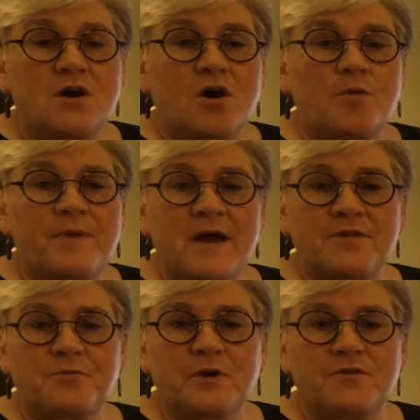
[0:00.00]
our
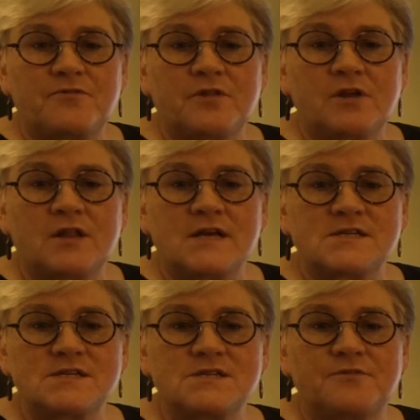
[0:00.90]
pathway for the
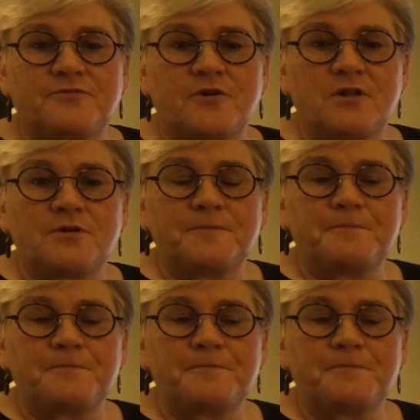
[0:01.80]
classes that follow.